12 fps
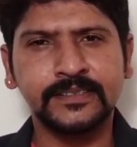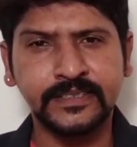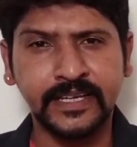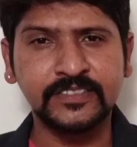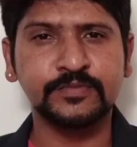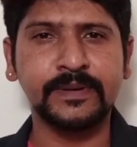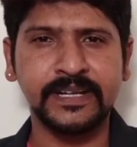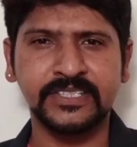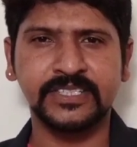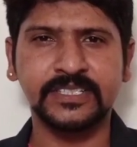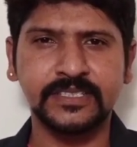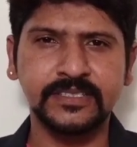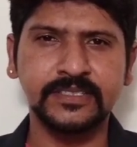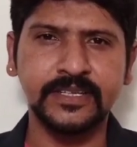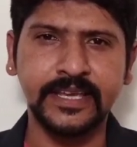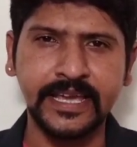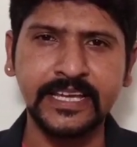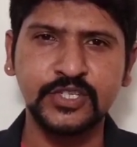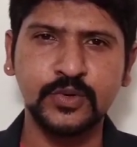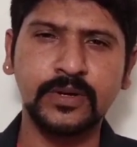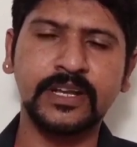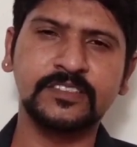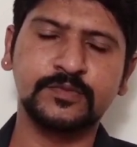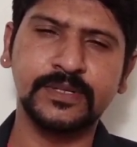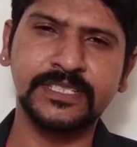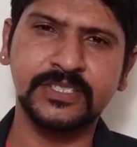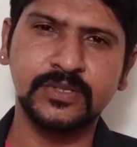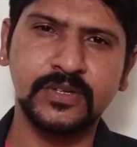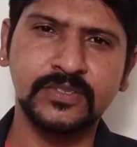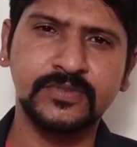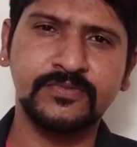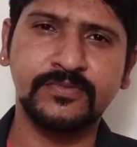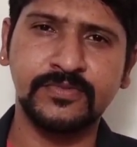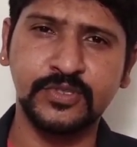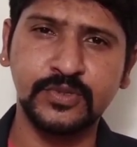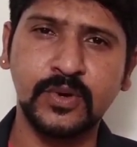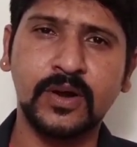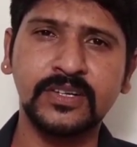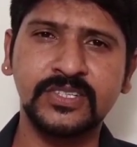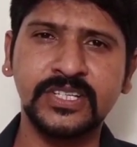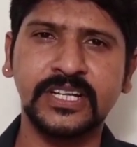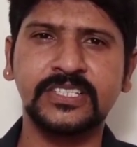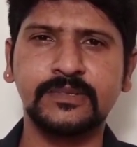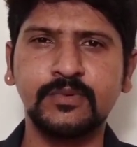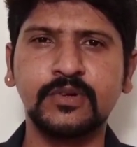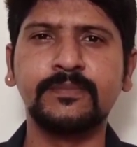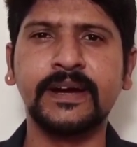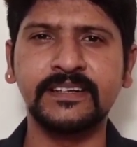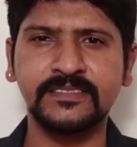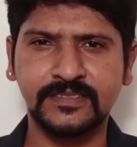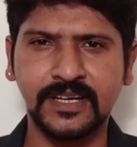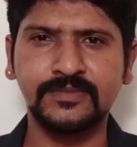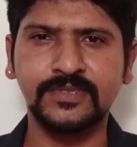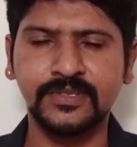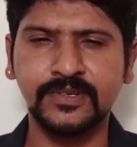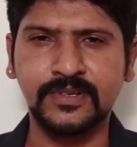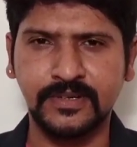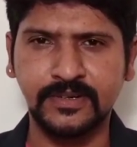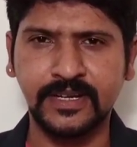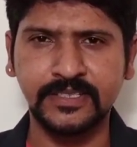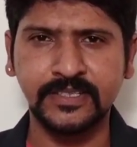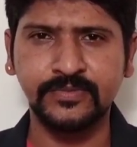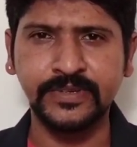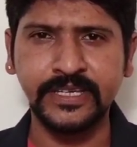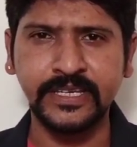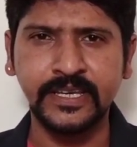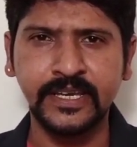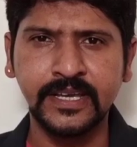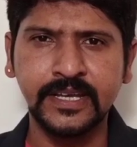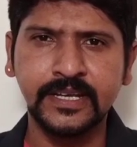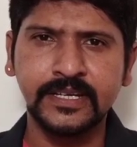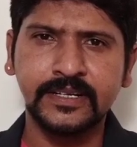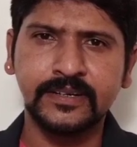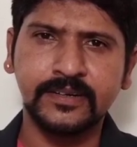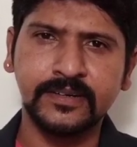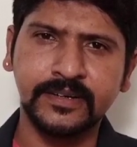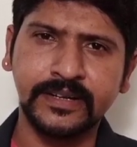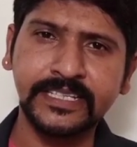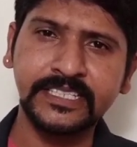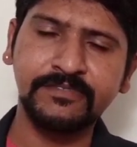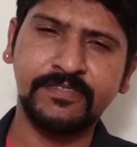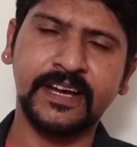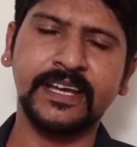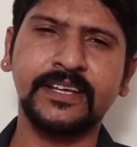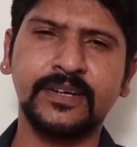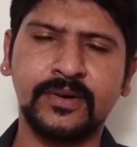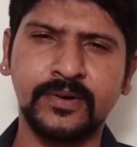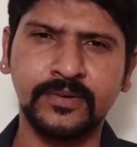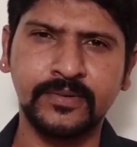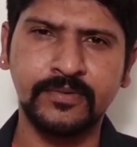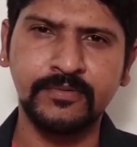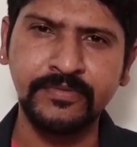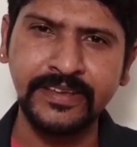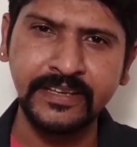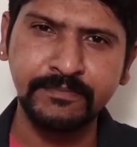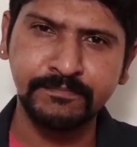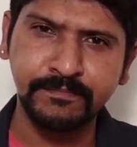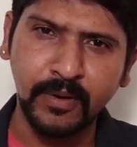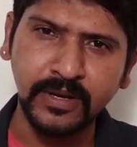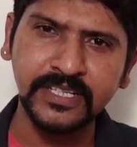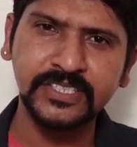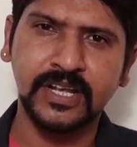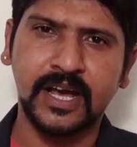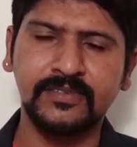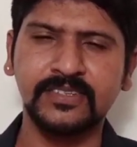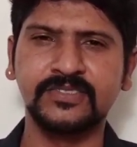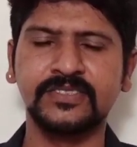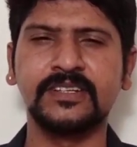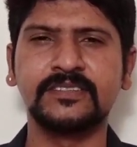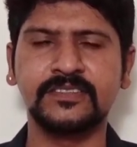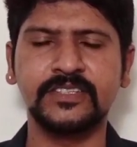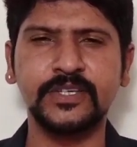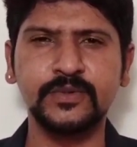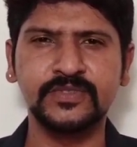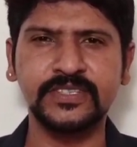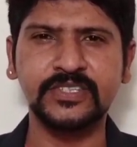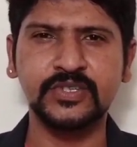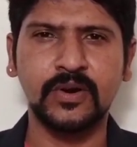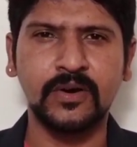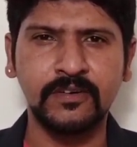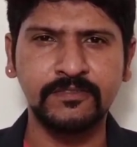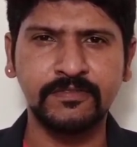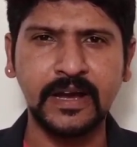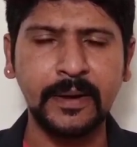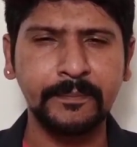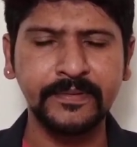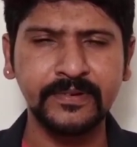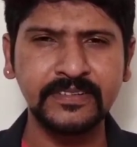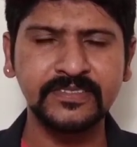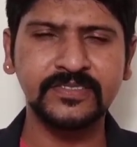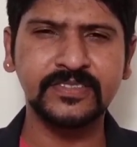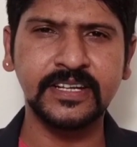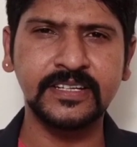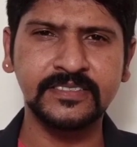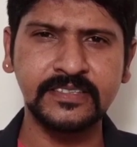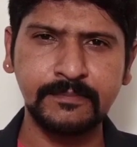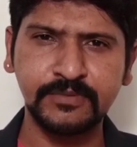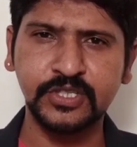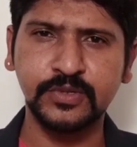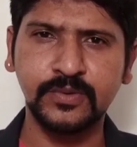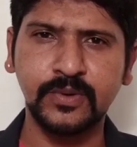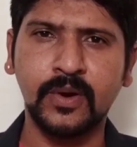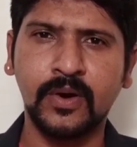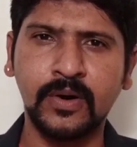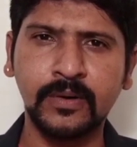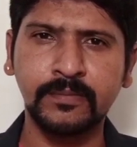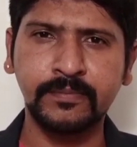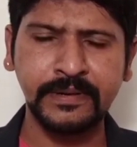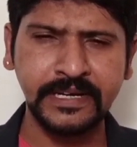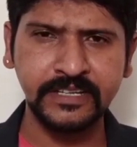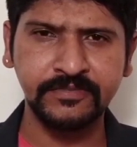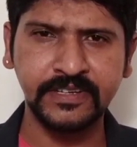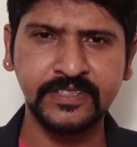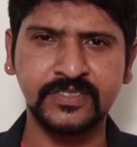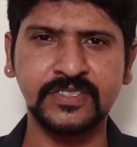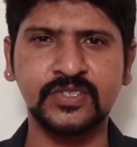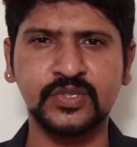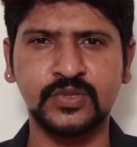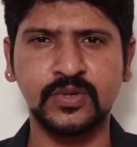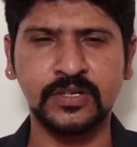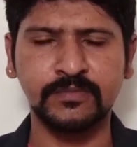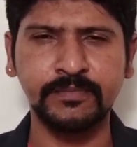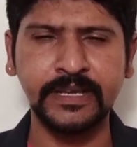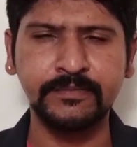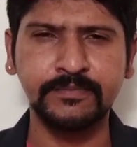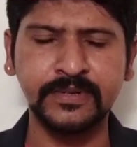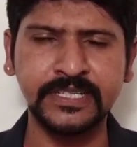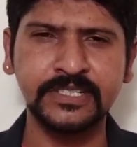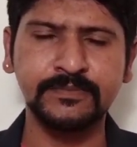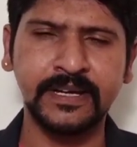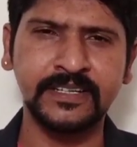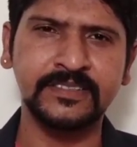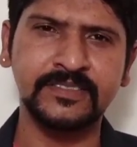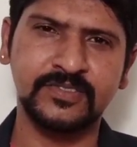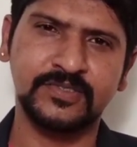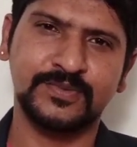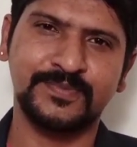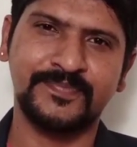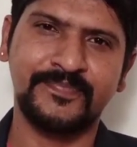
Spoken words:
the expression, the age-old expression of do not judge a book by its cover. Rather we rectify or we polish ourselves in the usage of appearances are deceptive or pretty faces do not make pretty minds.